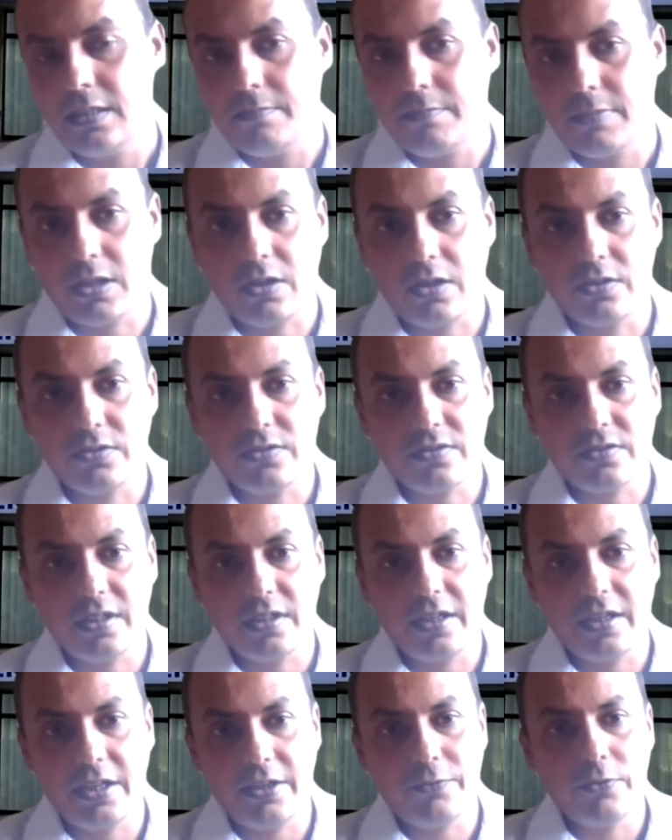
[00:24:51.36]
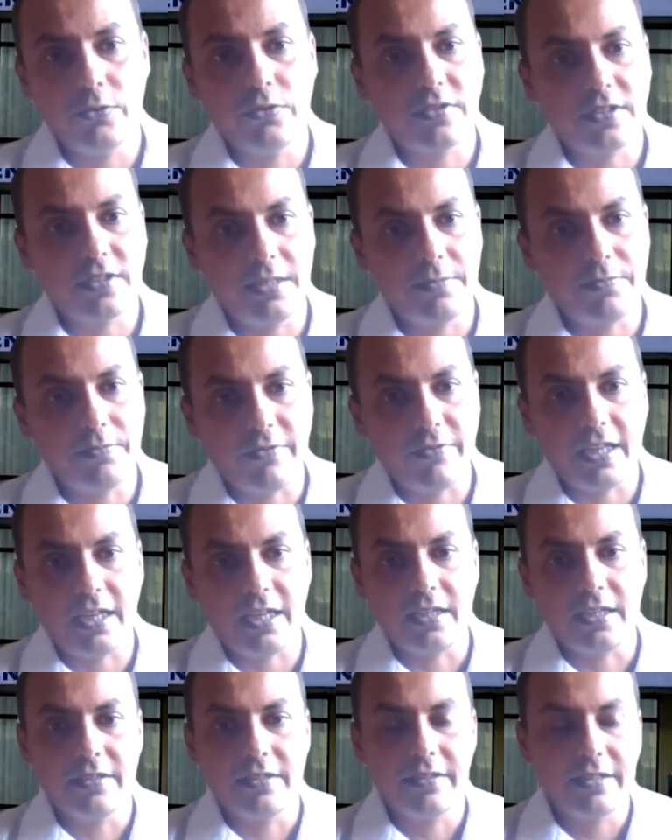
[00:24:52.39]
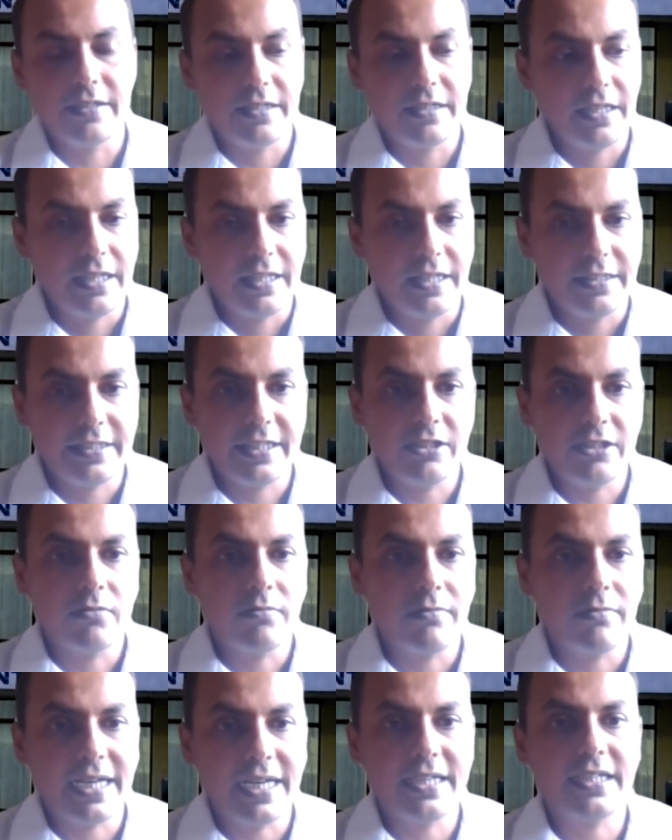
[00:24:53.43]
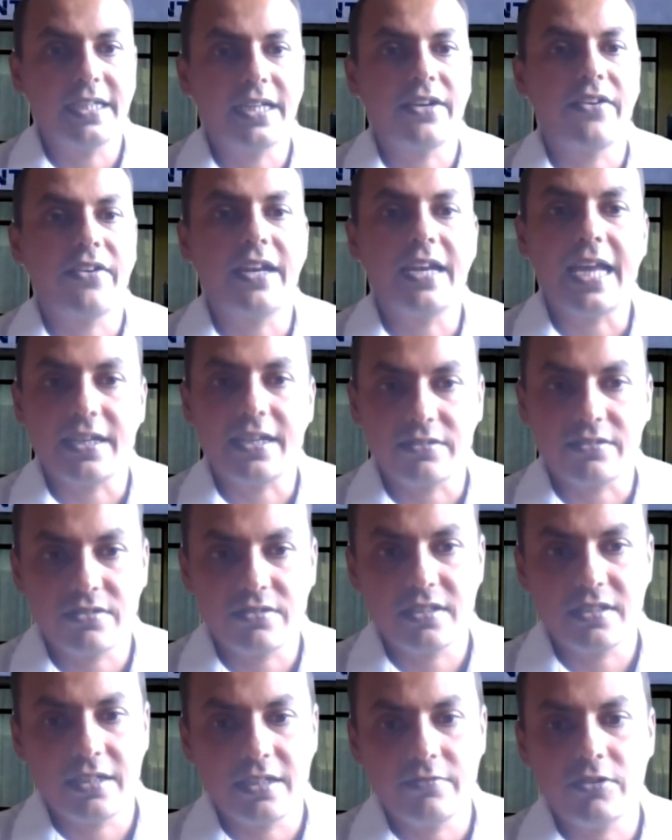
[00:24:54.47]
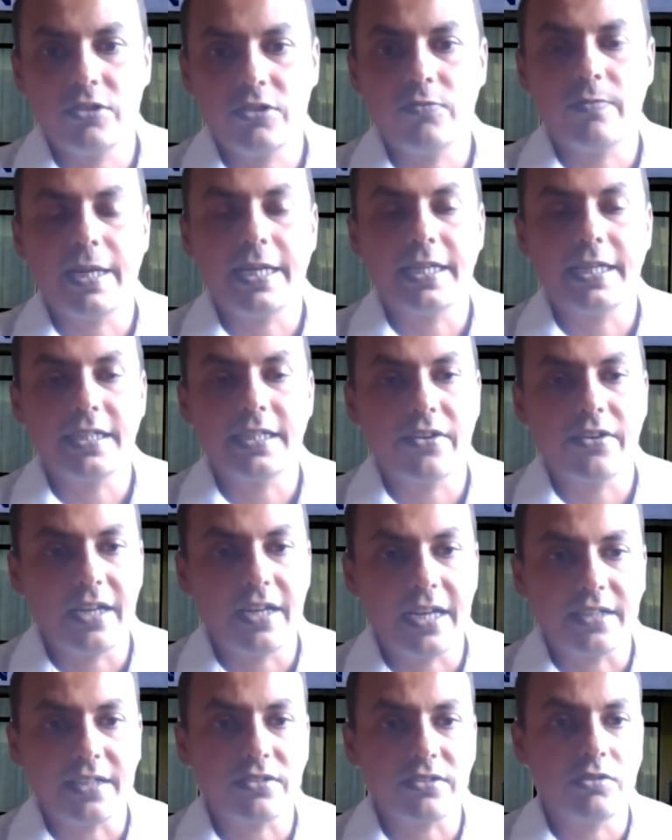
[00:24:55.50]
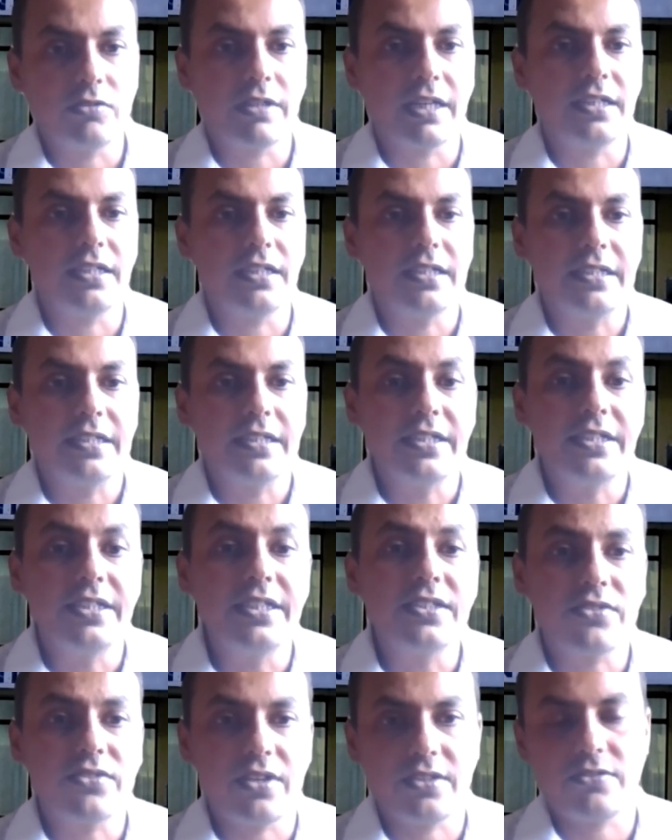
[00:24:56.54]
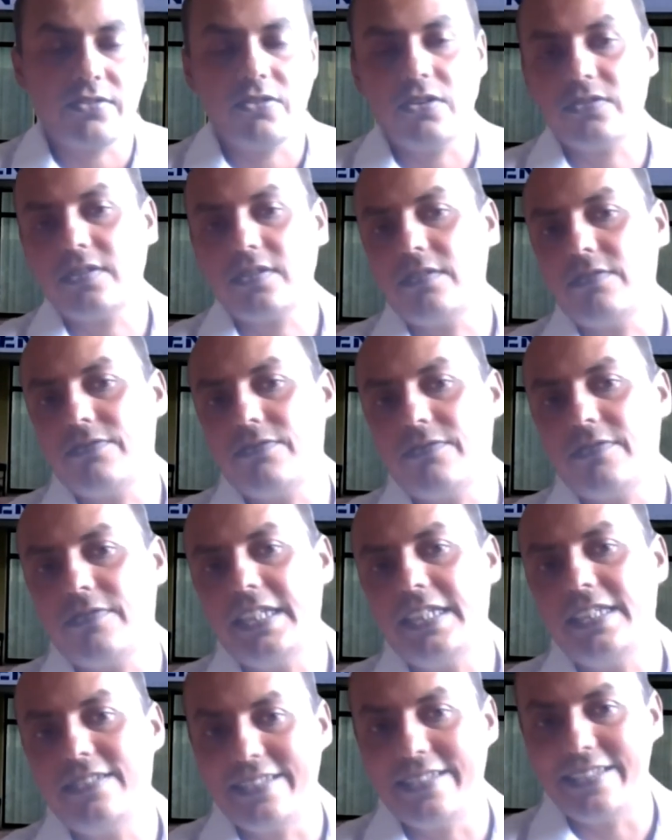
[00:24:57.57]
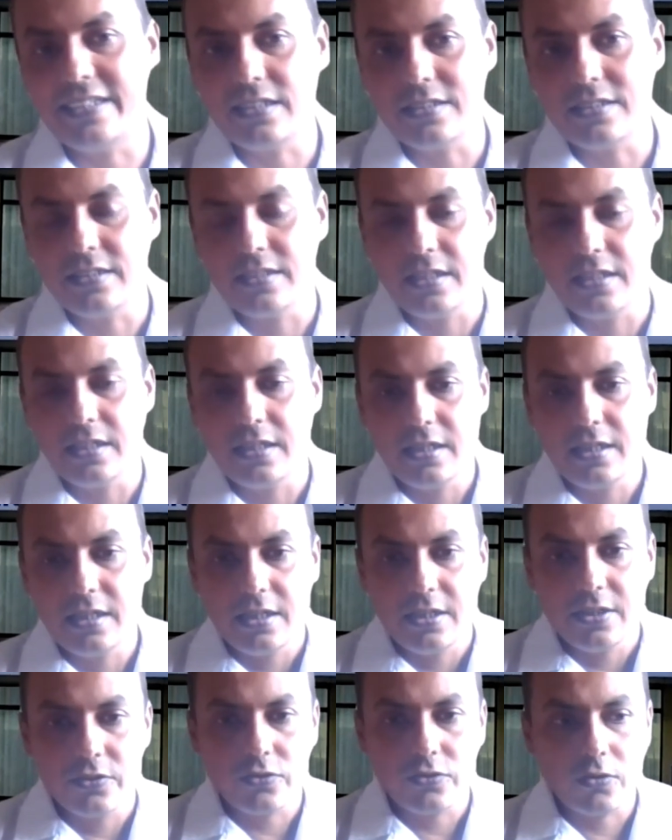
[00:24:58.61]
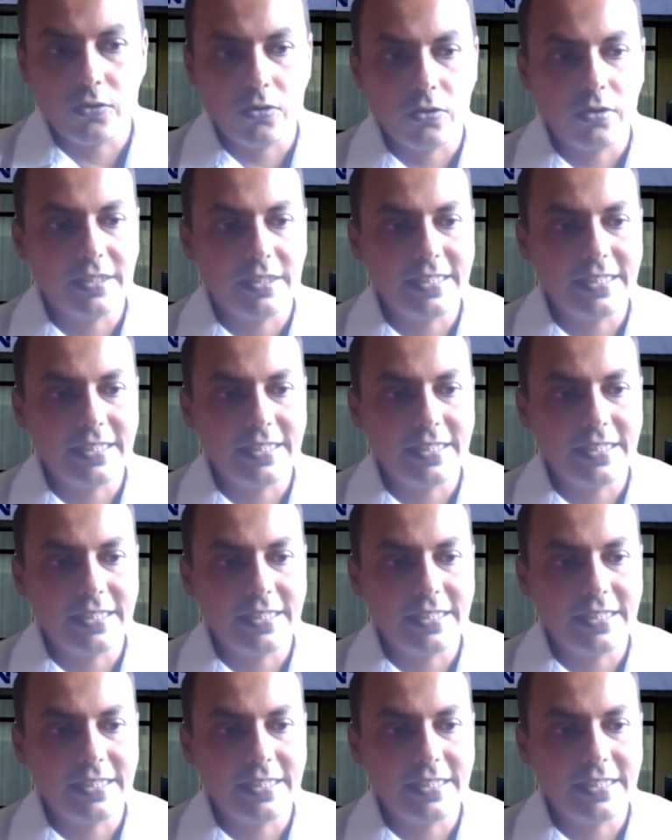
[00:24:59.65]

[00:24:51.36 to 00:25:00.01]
because if you sleep well, then your mind get relaxed, and when your mind get relaxed, you can de-stress yourself easily. So